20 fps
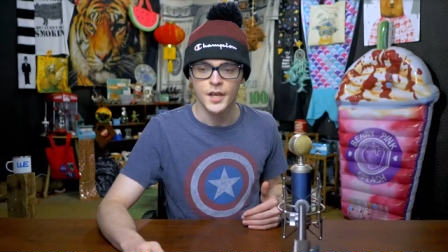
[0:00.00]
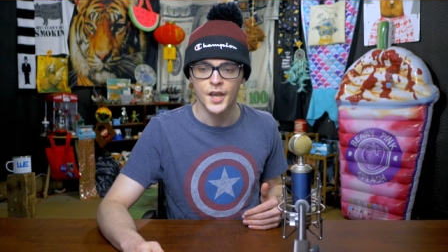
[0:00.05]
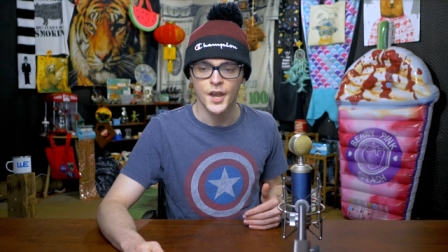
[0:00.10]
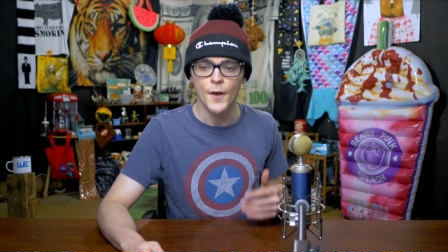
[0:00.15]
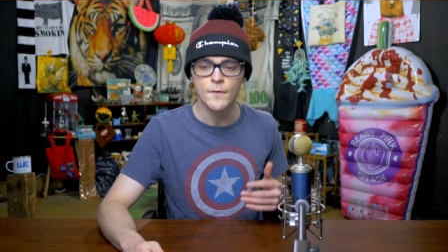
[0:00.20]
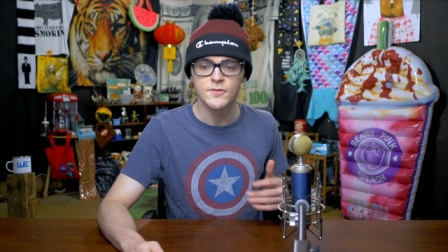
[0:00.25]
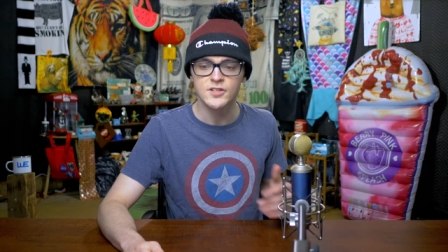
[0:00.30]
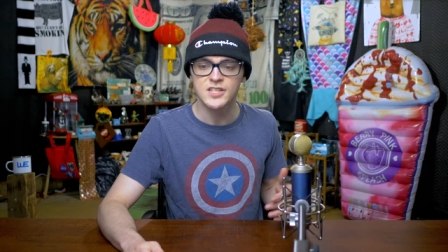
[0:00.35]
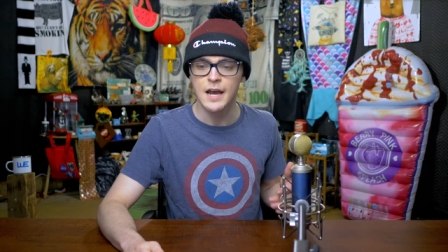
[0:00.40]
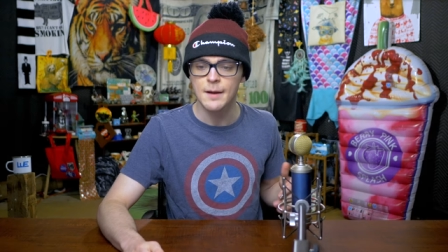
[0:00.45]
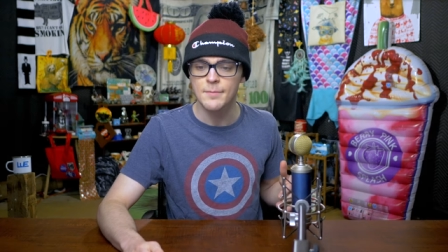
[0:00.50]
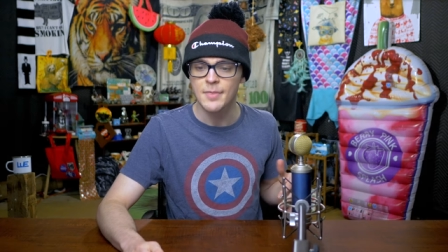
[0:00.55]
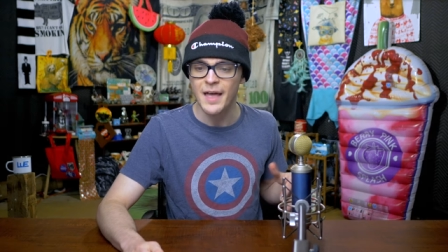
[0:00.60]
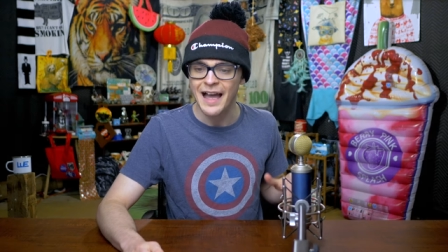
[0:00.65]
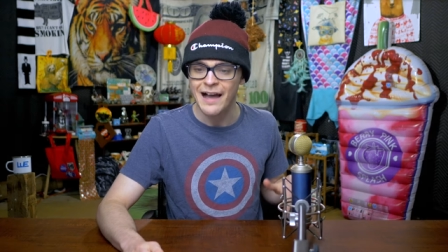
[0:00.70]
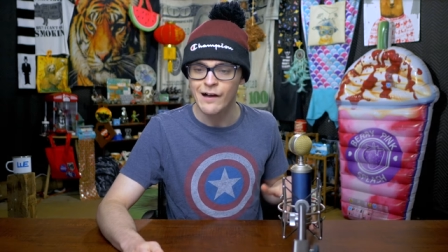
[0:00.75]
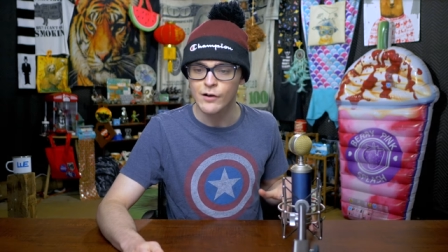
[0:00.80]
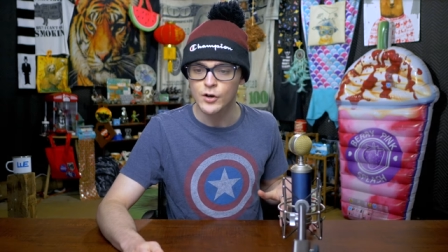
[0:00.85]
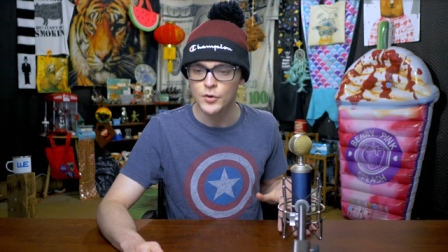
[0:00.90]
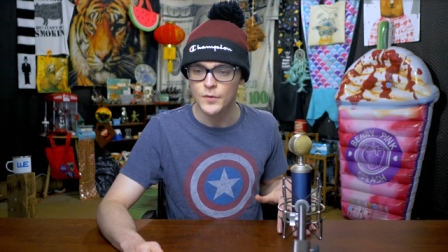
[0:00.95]
And over time, the
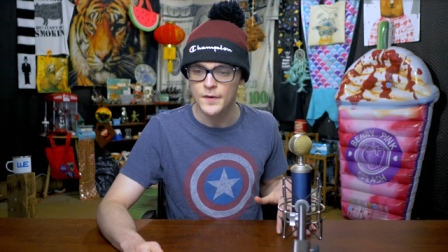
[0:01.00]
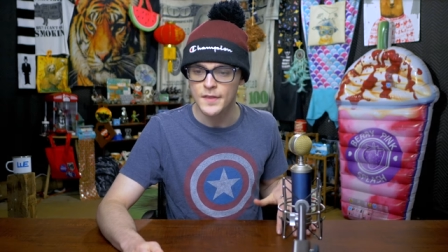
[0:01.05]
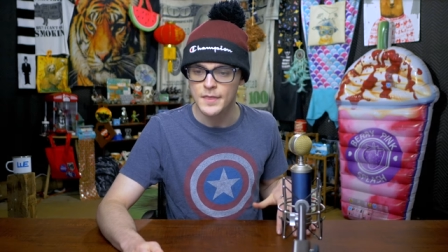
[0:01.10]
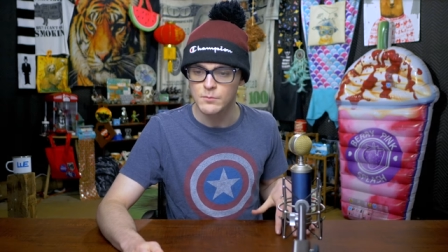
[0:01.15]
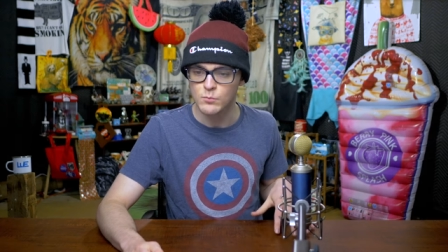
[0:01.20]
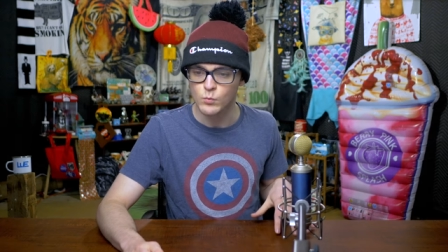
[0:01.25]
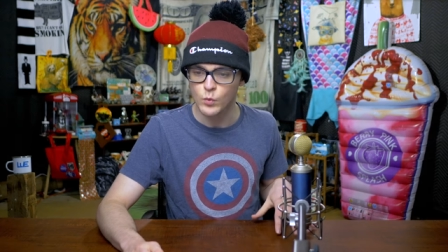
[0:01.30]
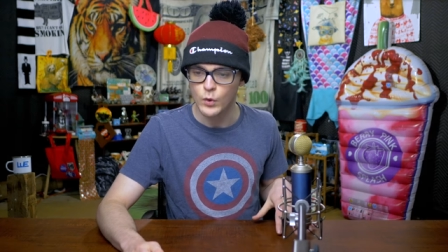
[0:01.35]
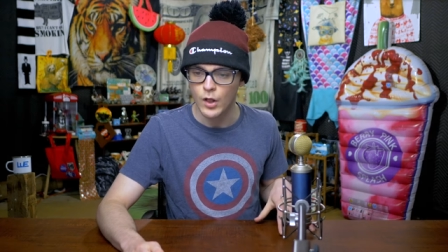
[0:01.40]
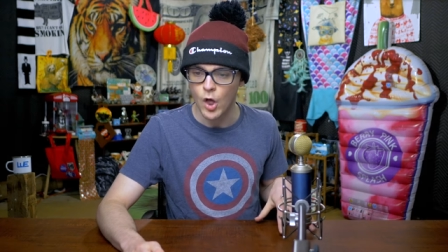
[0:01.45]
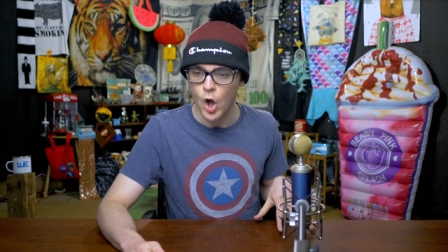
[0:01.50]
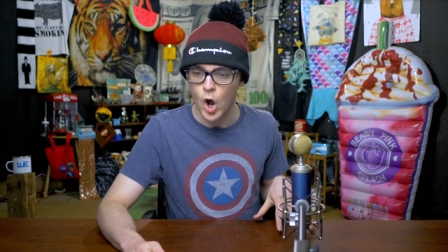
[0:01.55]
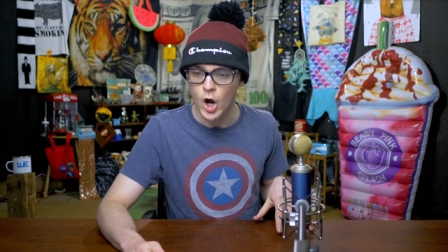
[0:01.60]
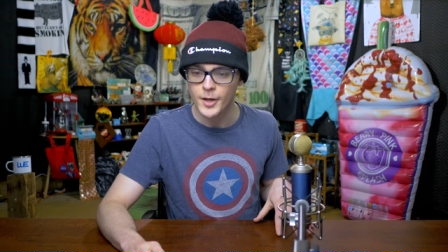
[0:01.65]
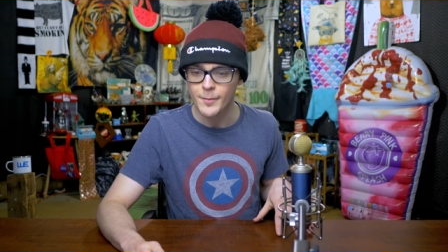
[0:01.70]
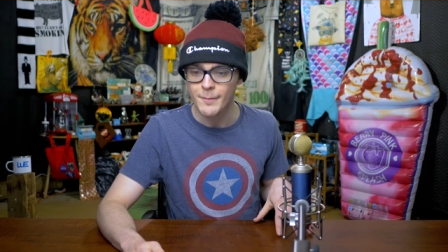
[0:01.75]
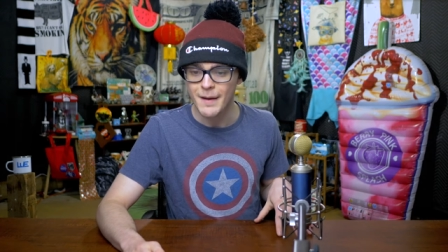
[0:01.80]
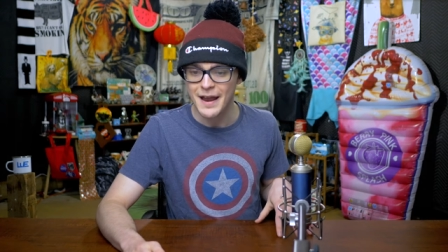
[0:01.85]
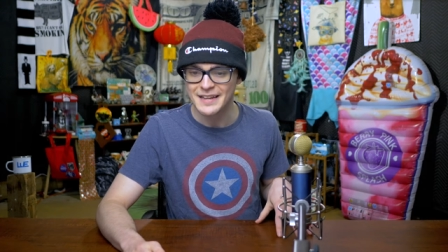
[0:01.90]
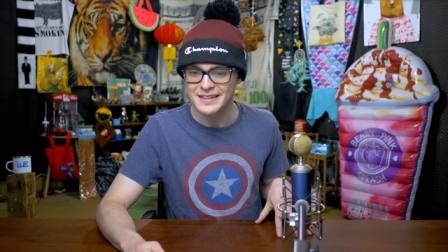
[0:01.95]
algorithm will
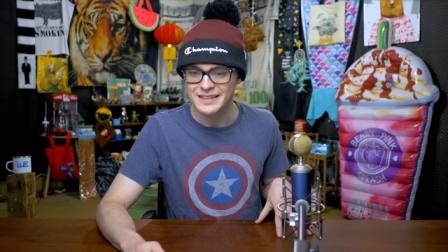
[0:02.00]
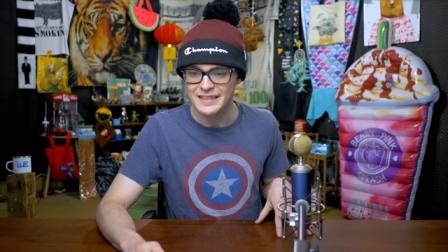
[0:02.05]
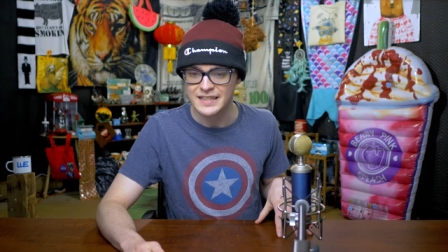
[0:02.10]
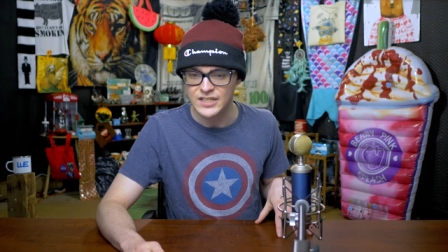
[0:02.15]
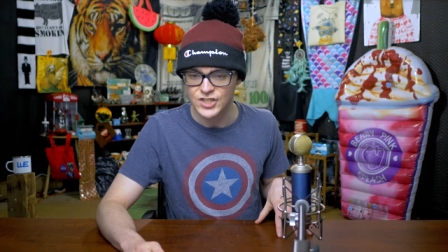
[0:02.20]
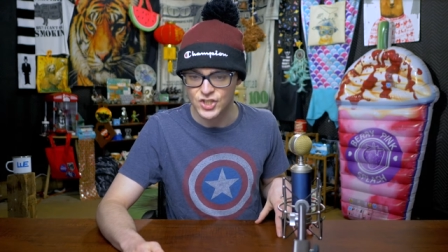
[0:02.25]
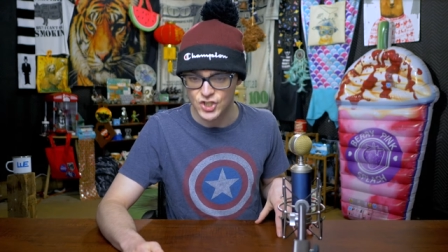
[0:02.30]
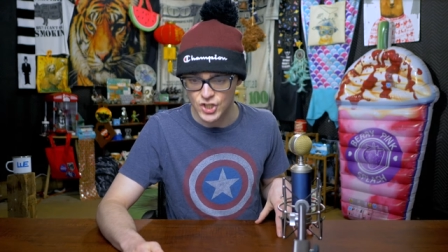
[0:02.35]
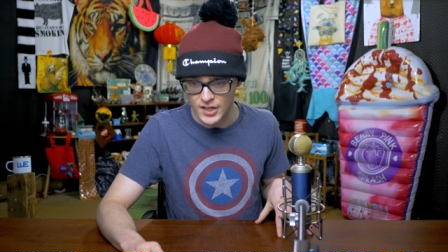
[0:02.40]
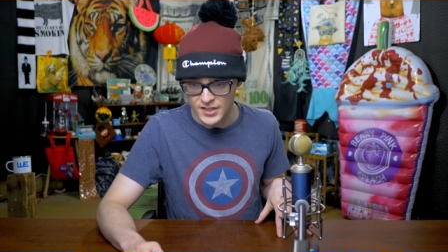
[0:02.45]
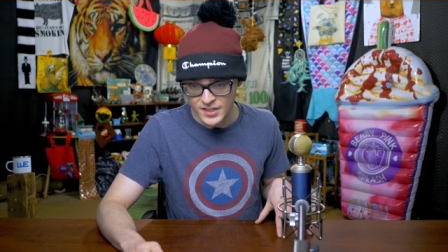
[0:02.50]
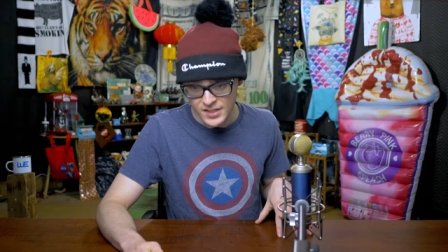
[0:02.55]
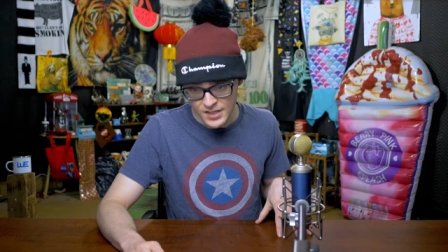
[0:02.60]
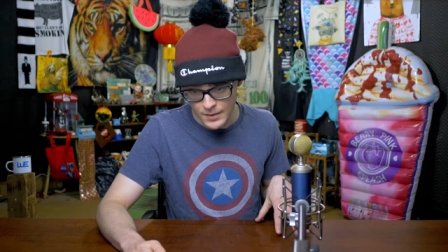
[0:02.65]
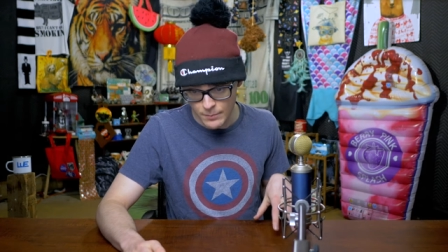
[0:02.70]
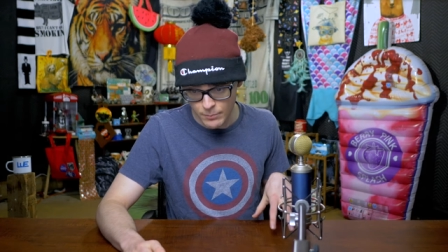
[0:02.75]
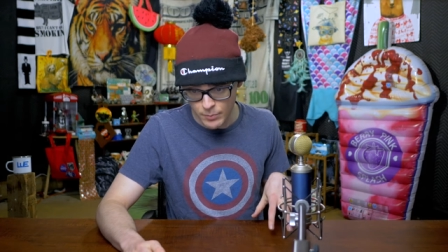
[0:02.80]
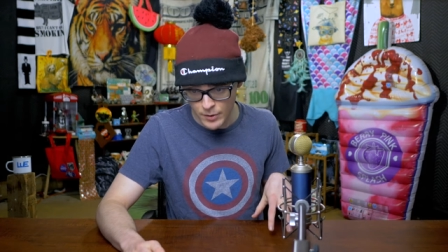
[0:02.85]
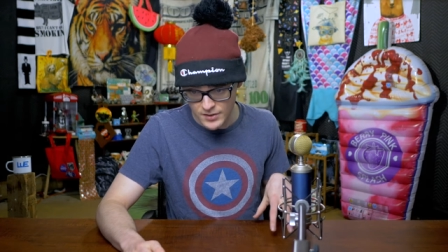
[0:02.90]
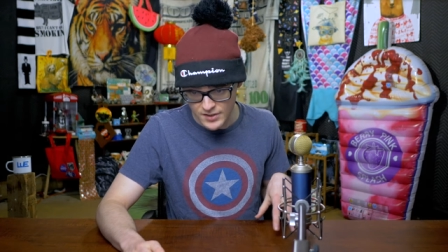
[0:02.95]
automatically adjust to
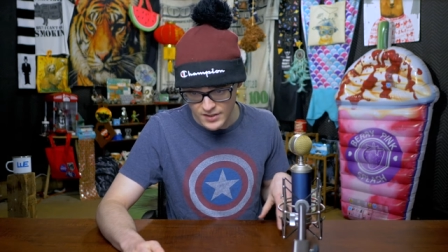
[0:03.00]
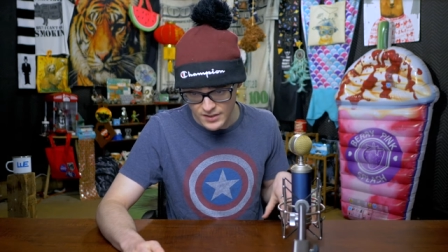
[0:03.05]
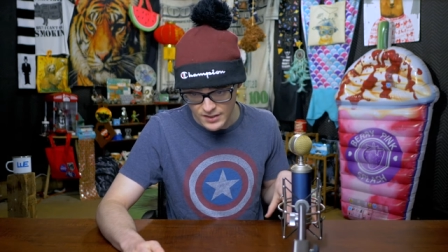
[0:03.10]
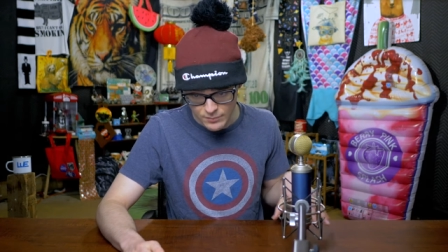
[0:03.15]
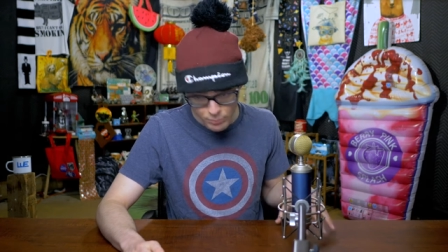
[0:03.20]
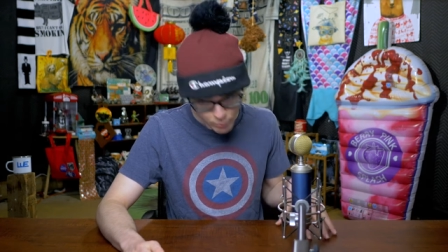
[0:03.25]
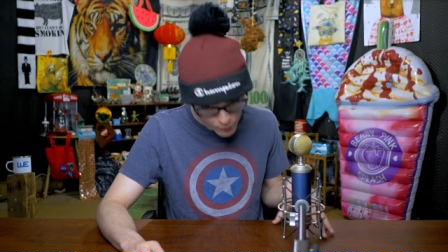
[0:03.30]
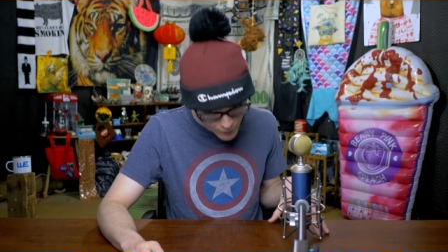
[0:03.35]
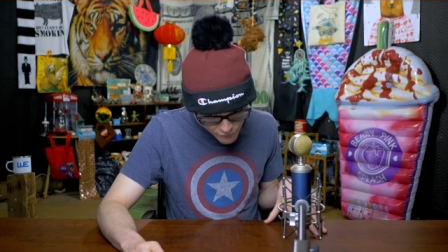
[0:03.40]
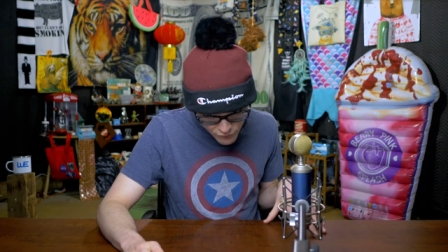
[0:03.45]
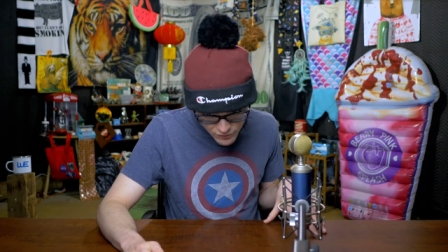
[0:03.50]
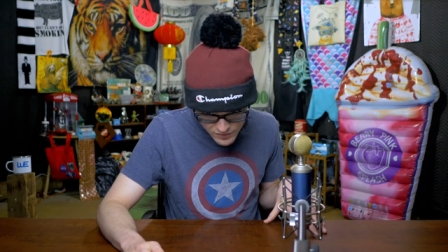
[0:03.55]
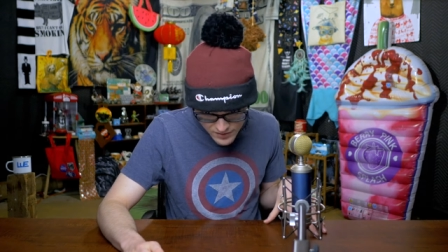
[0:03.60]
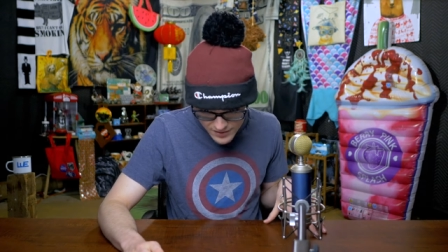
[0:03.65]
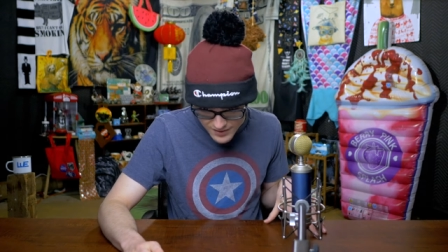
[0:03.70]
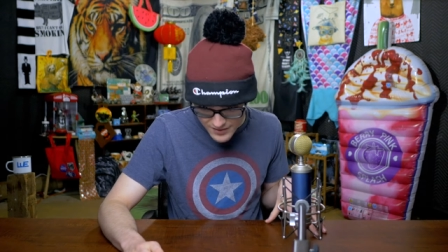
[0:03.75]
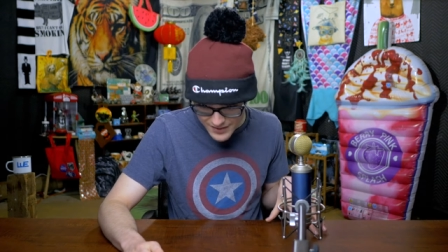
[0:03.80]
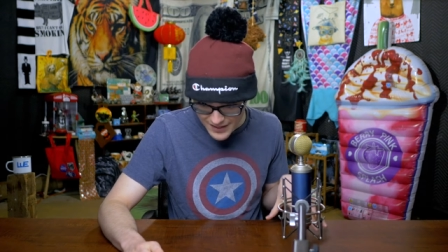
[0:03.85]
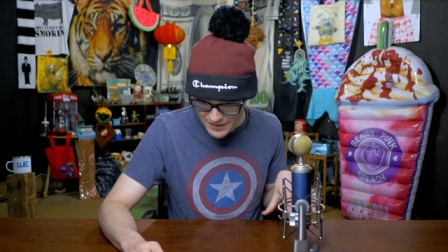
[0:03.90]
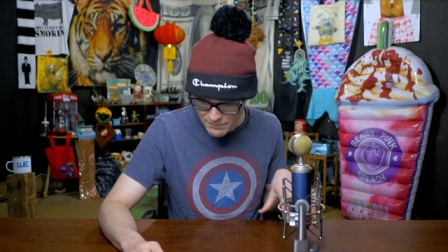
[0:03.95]
the person's
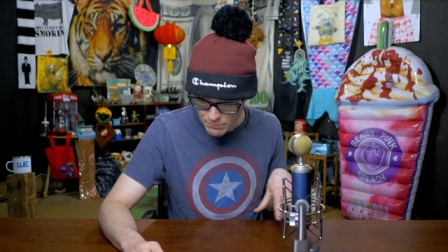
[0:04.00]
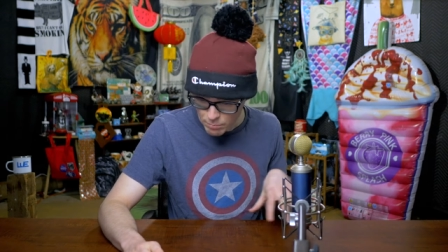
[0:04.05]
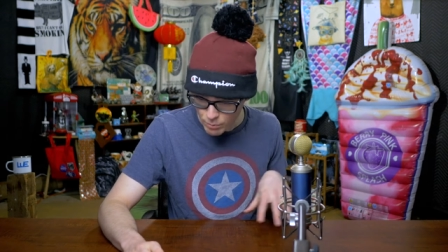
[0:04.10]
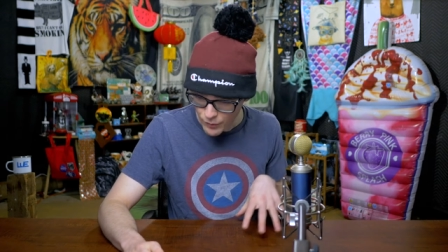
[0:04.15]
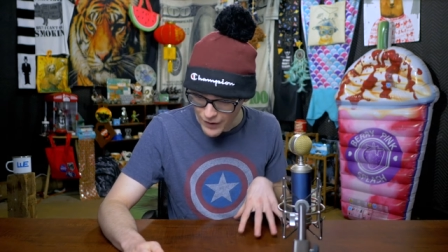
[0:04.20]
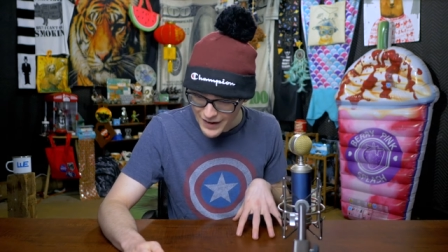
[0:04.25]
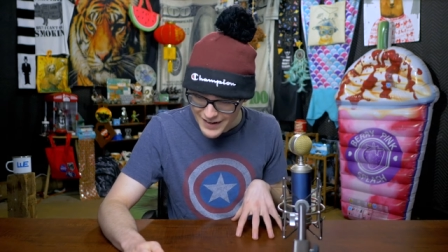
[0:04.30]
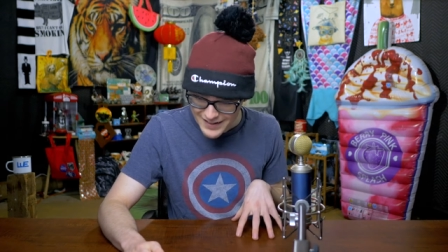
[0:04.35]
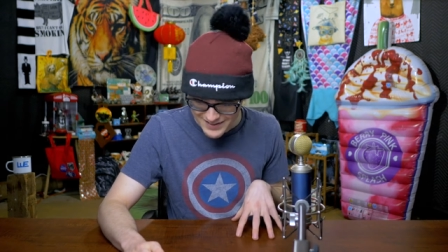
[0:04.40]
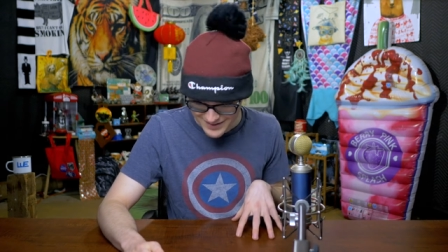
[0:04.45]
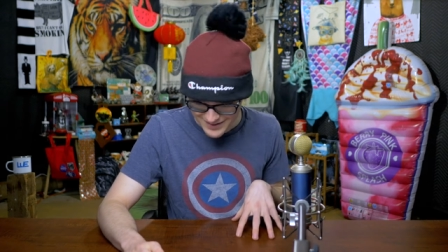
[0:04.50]
preferences and brain